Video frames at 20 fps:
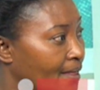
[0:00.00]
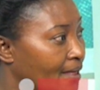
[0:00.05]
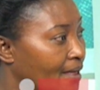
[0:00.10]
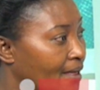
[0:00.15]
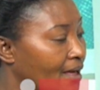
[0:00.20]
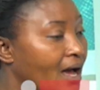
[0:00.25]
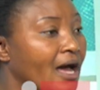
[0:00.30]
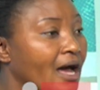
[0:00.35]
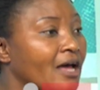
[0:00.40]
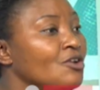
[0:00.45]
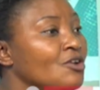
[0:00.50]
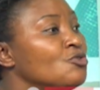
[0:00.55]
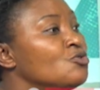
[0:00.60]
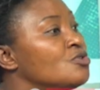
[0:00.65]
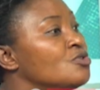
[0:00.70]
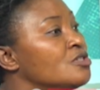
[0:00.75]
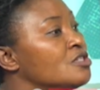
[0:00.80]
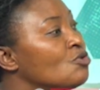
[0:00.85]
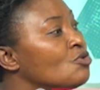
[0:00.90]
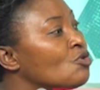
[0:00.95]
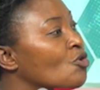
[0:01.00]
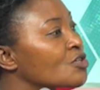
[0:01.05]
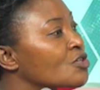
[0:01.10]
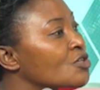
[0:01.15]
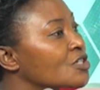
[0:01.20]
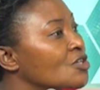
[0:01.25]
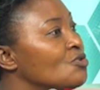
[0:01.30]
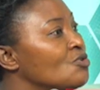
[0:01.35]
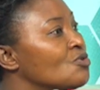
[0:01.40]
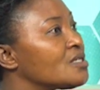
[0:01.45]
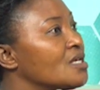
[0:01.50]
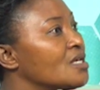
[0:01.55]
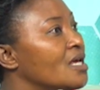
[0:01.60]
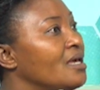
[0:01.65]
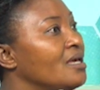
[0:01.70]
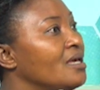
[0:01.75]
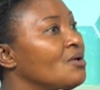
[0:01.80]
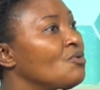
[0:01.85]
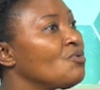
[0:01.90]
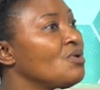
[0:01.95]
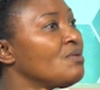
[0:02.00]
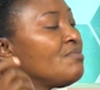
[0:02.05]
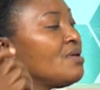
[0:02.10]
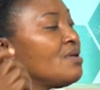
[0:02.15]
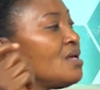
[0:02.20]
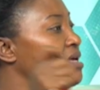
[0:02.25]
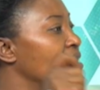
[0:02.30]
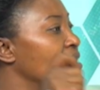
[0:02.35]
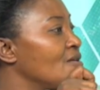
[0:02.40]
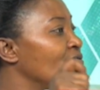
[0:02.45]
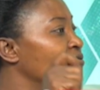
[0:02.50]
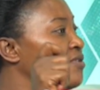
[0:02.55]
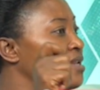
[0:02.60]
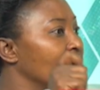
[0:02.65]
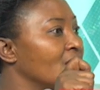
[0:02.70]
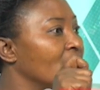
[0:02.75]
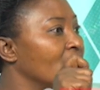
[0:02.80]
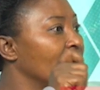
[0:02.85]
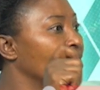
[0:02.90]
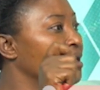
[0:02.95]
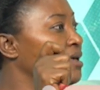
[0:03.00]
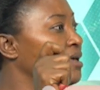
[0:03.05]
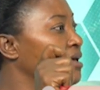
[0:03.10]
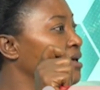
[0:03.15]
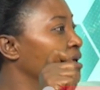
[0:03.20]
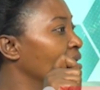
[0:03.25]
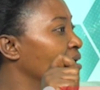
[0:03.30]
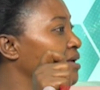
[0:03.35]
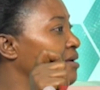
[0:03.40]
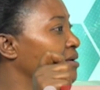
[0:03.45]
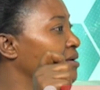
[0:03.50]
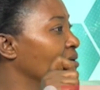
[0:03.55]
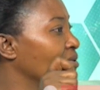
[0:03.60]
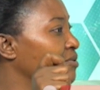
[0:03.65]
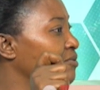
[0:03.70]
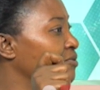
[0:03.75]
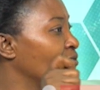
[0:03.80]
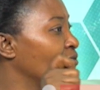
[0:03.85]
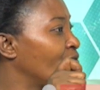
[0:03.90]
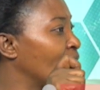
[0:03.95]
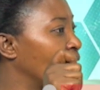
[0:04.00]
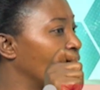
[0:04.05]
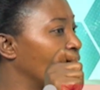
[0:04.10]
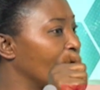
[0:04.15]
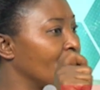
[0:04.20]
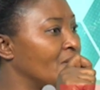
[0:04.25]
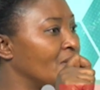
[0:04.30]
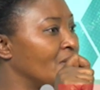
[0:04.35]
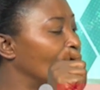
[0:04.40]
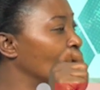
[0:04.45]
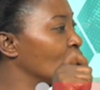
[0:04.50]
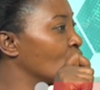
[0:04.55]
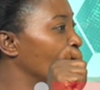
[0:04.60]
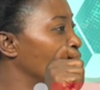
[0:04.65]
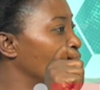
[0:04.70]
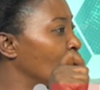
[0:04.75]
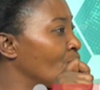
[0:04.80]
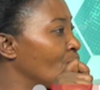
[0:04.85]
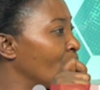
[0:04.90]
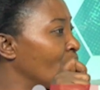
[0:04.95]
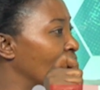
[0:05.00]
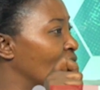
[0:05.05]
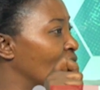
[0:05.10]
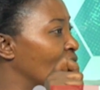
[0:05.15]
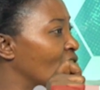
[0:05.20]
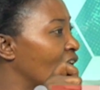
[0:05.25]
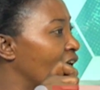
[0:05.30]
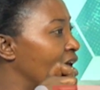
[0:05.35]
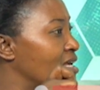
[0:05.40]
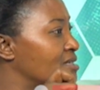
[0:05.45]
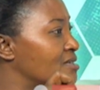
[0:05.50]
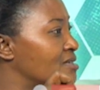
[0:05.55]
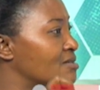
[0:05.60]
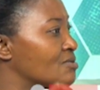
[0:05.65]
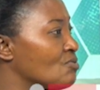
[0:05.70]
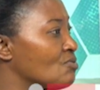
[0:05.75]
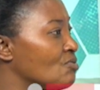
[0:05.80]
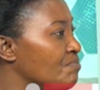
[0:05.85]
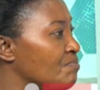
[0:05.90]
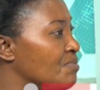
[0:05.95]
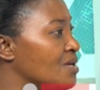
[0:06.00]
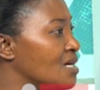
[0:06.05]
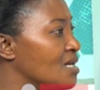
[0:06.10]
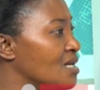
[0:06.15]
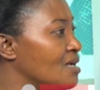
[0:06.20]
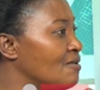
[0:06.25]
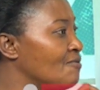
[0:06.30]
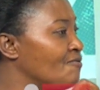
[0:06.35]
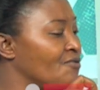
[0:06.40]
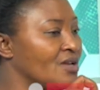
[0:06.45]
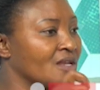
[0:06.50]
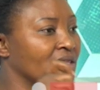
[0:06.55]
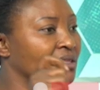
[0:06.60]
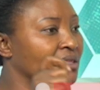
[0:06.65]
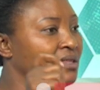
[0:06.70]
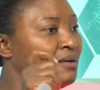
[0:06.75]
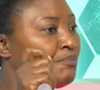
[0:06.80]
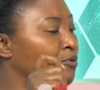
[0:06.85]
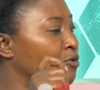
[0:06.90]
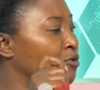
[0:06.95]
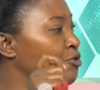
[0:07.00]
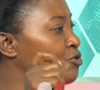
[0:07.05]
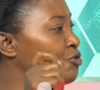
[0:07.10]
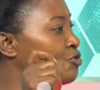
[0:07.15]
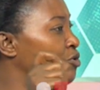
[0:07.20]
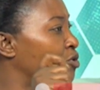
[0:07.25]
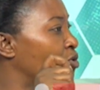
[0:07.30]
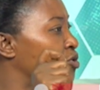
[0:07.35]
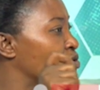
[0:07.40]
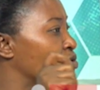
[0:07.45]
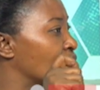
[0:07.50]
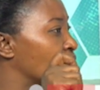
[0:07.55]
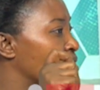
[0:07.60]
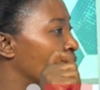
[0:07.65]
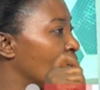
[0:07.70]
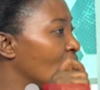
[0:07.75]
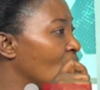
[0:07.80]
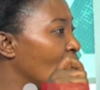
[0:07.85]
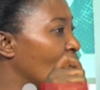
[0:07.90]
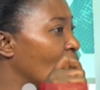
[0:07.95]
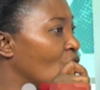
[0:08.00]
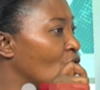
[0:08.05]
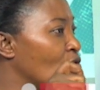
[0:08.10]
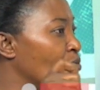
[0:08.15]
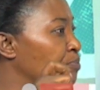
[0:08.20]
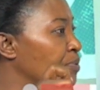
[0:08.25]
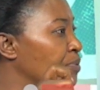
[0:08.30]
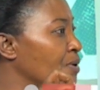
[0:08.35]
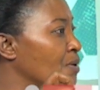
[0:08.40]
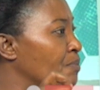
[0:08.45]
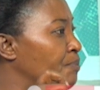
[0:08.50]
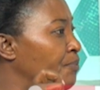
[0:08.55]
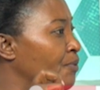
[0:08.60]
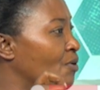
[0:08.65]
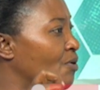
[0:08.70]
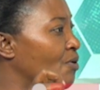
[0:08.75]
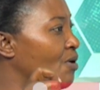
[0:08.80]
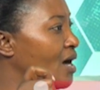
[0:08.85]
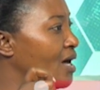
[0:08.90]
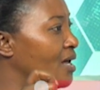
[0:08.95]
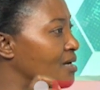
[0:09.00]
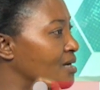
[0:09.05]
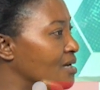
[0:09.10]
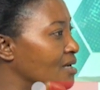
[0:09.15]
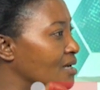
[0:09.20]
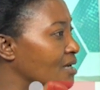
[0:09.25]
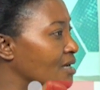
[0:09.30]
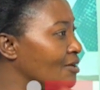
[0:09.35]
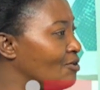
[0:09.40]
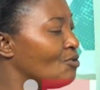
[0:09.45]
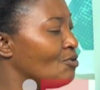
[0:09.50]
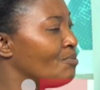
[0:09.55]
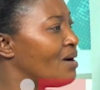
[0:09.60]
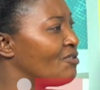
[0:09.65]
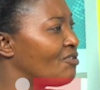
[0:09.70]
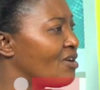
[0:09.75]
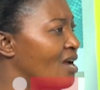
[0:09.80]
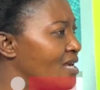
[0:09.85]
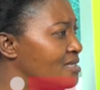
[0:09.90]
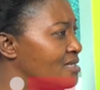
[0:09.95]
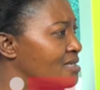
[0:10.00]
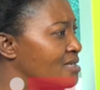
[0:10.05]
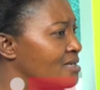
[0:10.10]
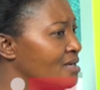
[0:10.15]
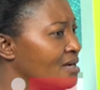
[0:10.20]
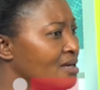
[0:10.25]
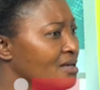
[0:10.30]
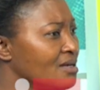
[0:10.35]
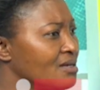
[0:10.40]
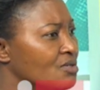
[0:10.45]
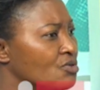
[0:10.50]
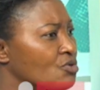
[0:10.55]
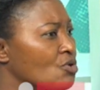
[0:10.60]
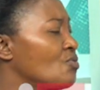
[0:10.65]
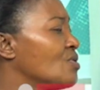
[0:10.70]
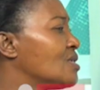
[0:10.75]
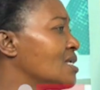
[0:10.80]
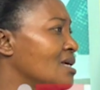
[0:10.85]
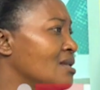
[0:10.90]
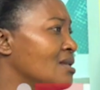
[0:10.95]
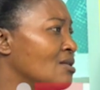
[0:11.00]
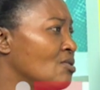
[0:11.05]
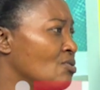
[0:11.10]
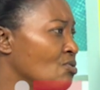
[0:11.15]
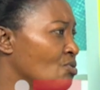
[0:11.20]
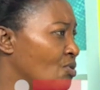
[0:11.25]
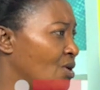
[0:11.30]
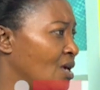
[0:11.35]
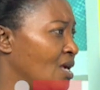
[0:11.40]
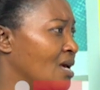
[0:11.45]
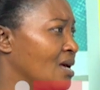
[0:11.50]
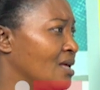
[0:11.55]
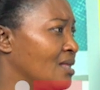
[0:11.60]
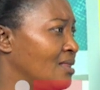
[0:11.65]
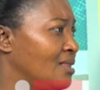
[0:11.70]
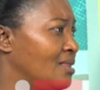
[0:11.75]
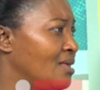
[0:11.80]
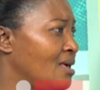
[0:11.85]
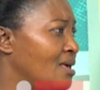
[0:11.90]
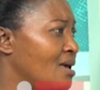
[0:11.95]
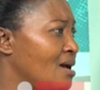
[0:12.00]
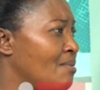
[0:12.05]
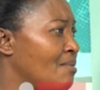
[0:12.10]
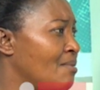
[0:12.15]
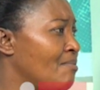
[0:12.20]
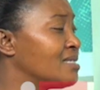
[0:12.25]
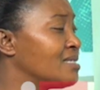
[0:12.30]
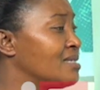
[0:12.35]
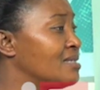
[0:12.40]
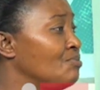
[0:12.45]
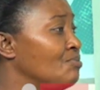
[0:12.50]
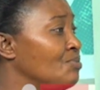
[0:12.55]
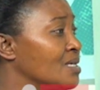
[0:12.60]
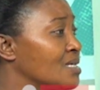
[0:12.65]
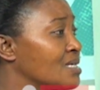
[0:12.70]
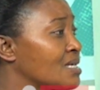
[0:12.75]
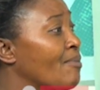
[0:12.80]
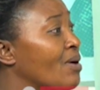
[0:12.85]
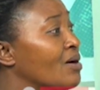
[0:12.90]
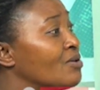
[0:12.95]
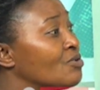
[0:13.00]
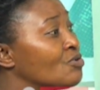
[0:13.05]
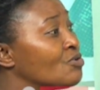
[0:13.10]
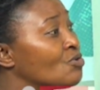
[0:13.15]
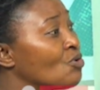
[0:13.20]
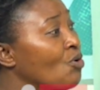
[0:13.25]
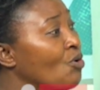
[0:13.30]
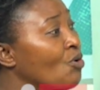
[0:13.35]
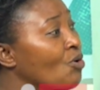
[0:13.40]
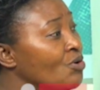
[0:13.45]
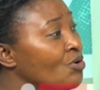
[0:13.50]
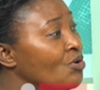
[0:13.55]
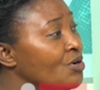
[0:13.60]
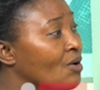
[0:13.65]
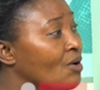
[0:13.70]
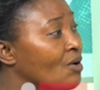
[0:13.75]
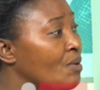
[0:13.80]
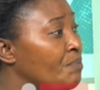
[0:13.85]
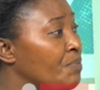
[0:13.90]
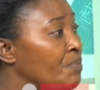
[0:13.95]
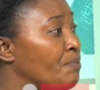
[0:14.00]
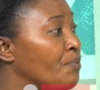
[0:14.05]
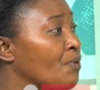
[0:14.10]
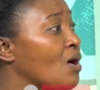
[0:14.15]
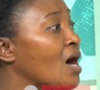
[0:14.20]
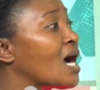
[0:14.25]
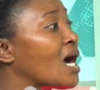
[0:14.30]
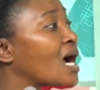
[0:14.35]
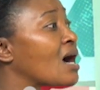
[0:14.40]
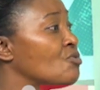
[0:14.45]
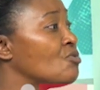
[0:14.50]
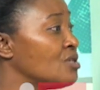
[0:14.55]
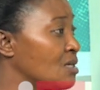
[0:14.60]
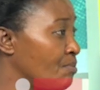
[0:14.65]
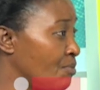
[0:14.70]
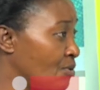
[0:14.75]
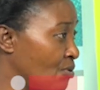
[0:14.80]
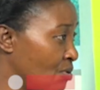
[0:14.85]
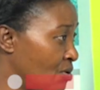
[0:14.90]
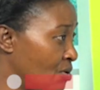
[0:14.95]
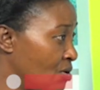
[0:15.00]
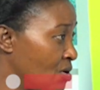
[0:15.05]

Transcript: And you still continue saying, we believe in the fundamentals of human rights. We believe in the protocols on people and the human rights. So we said, look here, there must be someone to hold our people accountable.